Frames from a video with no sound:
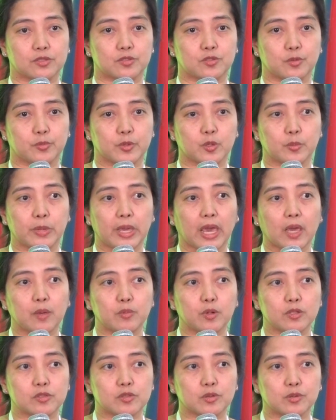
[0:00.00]
to be
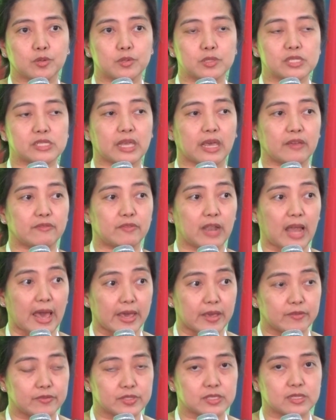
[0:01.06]
able to save
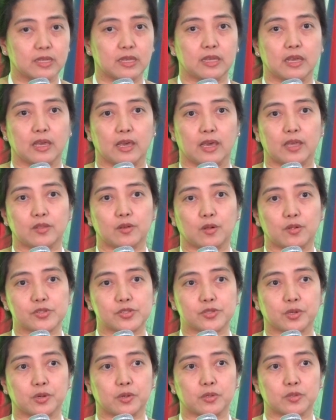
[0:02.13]
lives and
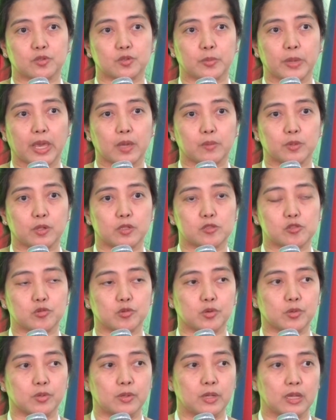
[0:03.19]
also to be able
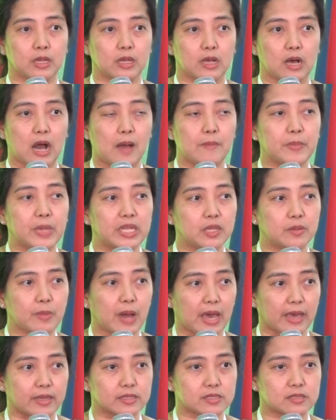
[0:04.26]
to
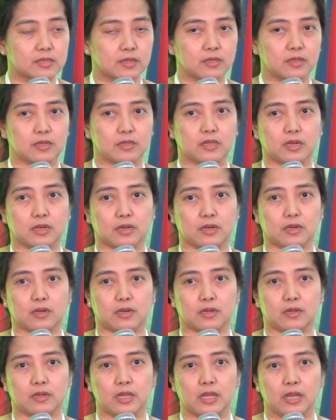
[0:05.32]
minimize
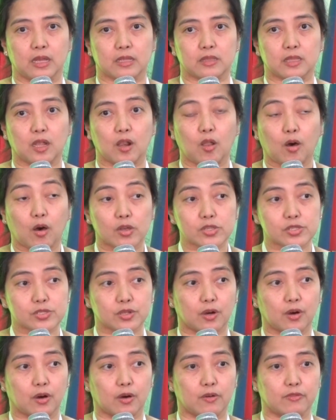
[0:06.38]
the loss
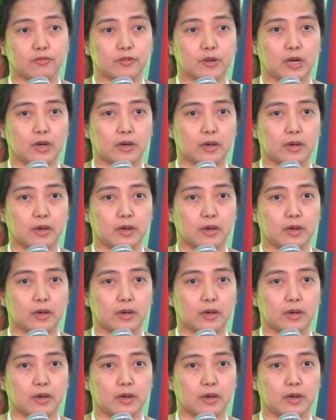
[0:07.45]
of,